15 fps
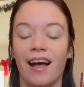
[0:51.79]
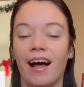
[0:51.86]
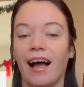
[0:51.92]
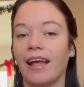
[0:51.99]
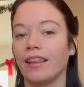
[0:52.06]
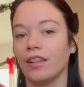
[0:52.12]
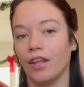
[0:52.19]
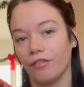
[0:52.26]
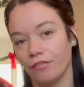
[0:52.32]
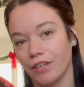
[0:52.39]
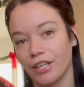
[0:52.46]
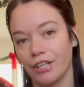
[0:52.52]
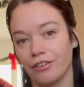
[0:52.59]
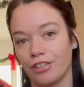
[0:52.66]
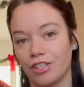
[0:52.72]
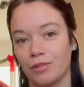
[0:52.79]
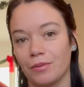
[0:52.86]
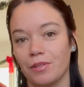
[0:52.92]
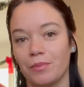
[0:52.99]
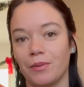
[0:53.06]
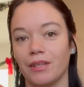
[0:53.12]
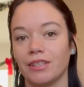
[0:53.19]
I love reading
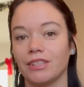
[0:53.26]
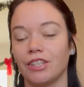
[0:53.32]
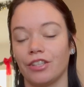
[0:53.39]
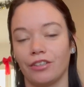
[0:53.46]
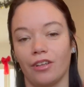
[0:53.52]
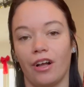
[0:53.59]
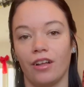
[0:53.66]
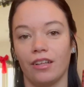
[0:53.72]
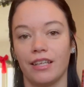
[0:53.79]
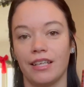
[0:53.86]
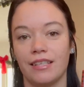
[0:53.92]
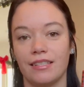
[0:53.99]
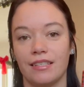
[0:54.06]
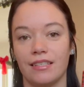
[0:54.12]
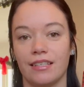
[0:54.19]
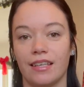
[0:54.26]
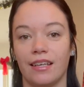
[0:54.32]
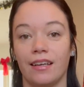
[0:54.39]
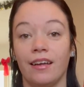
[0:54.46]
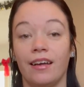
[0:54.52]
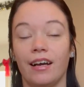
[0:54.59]
Christmas books during the holiday season.